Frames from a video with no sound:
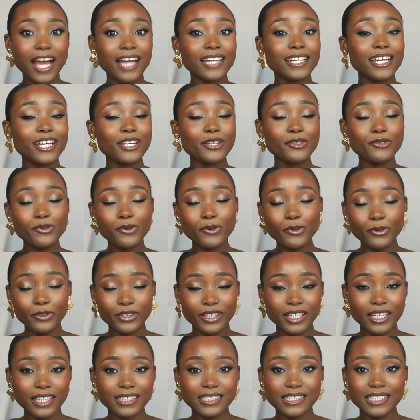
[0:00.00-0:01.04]
And I know
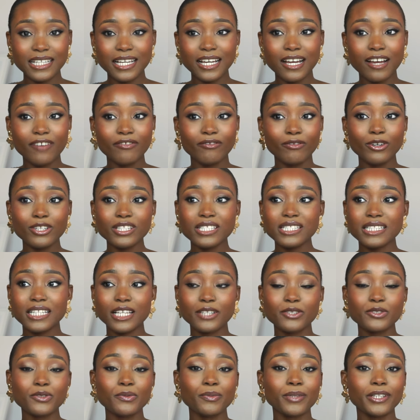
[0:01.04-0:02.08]
that like I've gotten
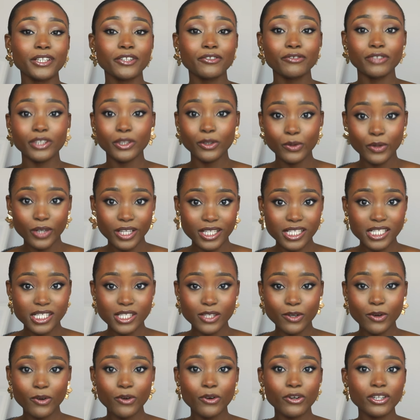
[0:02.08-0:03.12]
like so many
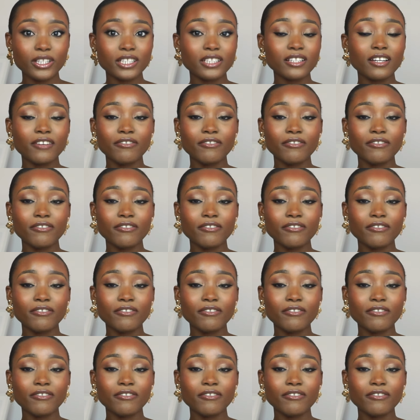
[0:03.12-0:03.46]
requests on